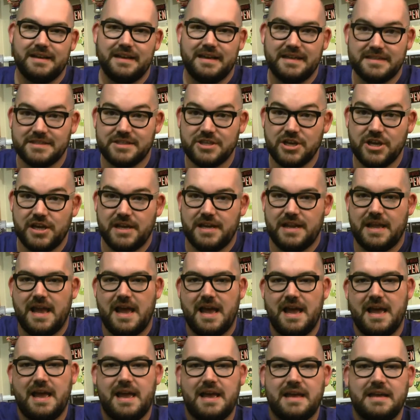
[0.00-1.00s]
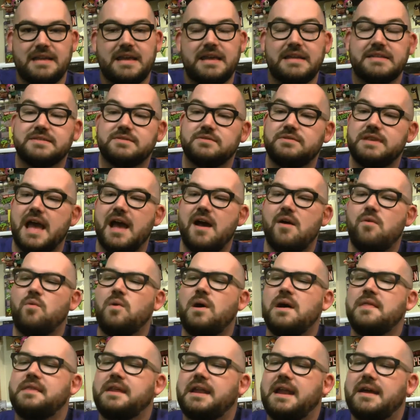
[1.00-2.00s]
it's good. It's not
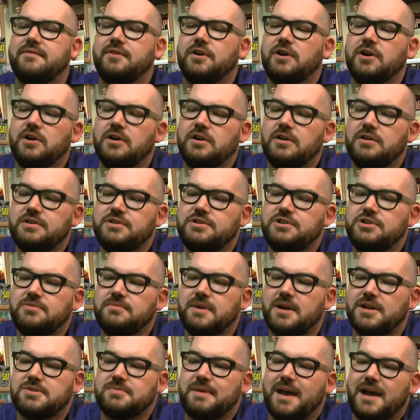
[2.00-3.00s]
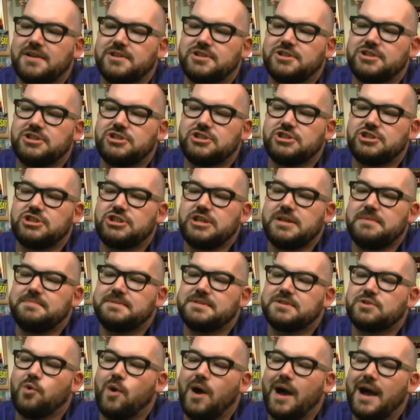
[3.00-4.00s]
one that I've heard too much about, Sheep
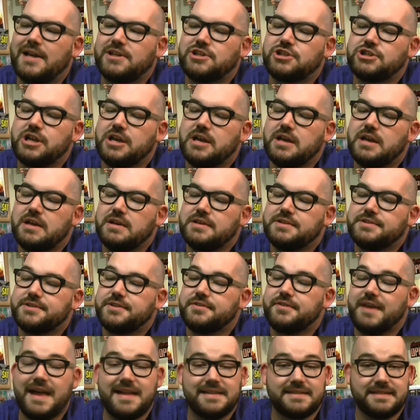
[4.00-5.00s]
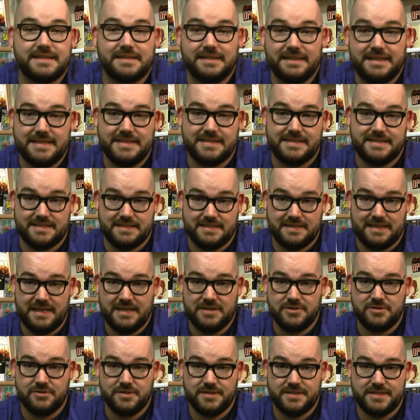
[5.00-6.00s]
Squatch, so that's at least
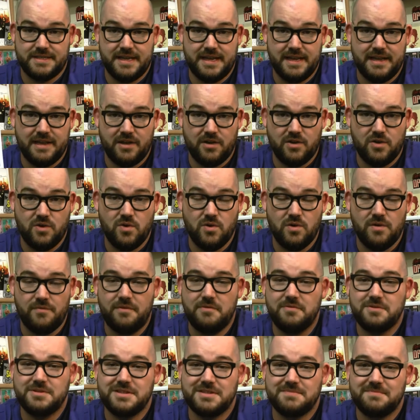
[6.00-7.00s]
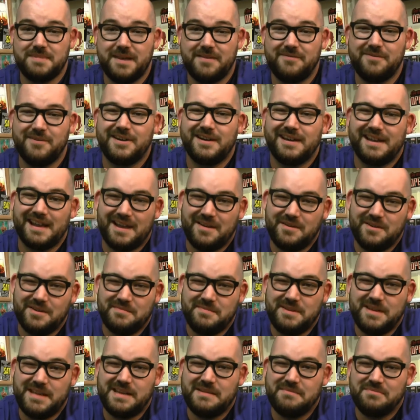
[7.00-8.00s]
interesting and cool. If it was just Bigfoot, I
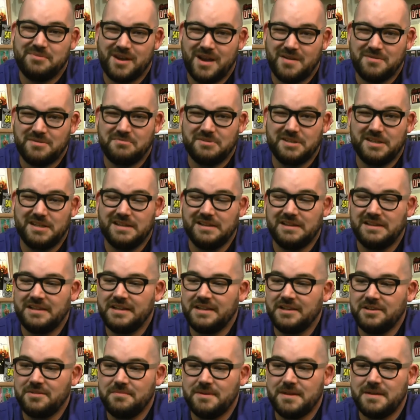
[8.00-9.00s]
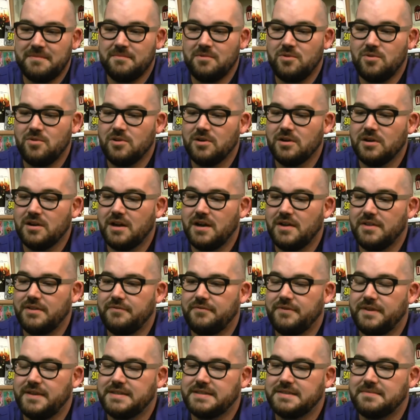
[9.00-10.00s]
would be probably a little bit more on the
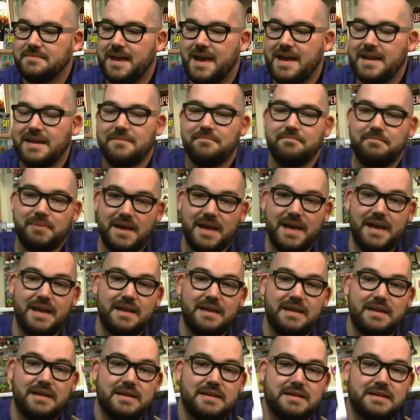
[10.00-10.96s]
fence about it, but